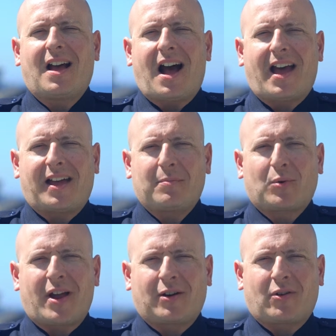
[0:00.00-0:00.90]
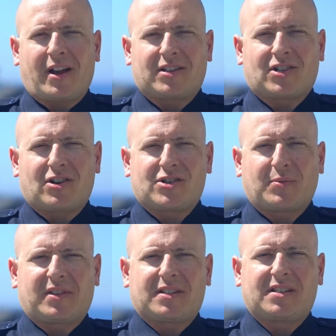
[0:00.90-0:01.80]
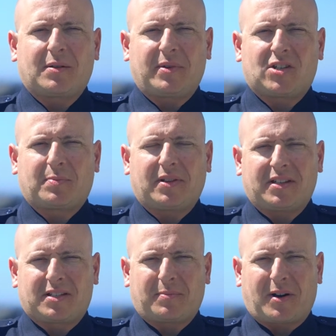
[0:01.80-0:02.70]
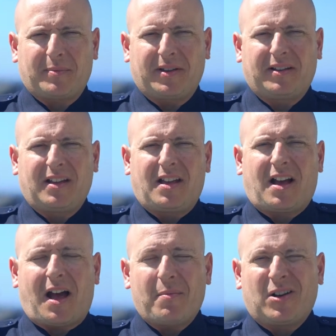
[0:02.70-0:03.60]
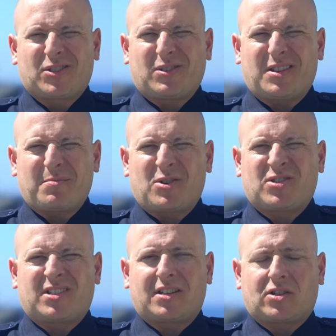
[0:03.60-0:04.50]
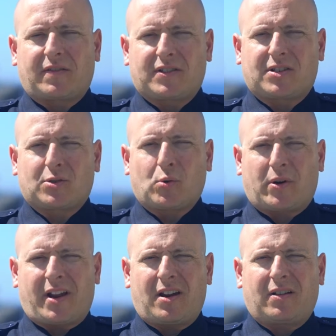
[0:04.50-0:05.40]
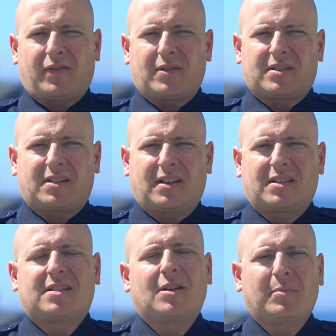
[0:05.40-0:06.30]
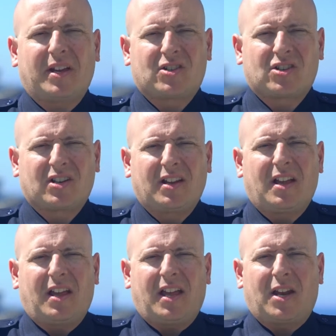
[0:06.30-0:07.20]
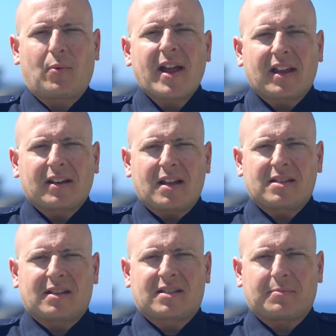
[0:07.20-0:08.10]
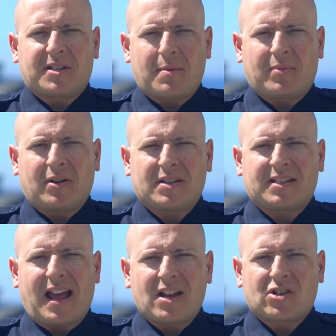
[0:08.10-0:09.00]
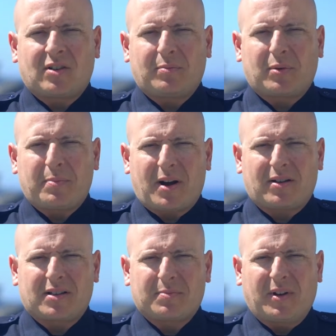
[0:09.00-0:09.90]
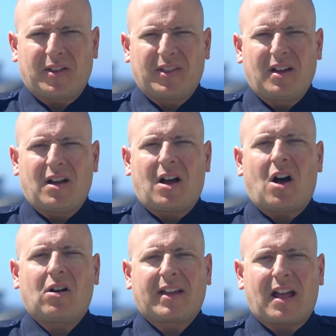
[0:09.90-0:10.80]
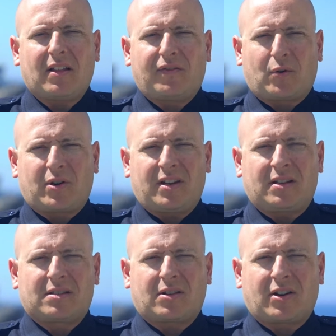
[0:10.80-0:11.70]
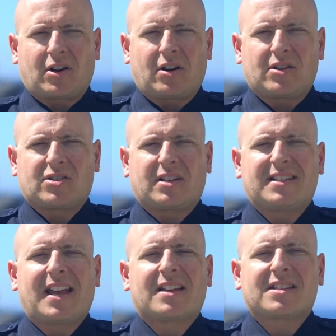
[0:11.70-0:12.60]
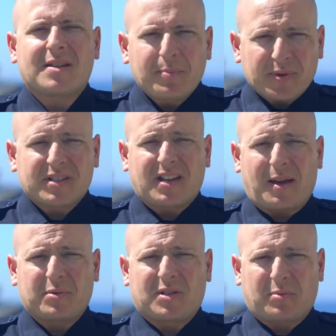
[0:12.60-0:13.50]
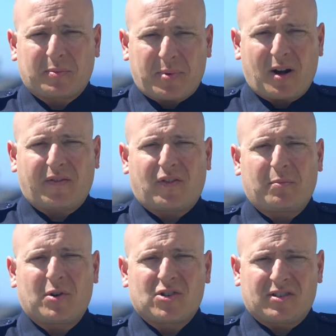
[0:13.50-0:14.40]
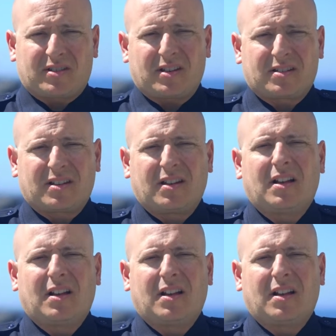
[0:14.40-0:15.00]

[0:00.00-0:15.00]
Hi, I'm Brian Gray, Sergeant with the Seal Beach Police Department. I'm also the Emergency Services Coordinator for the City of Seal Beach. In recognizing September as National Preparedness Month, all Californians are encouraged to take simple steps to prepare for emergencies.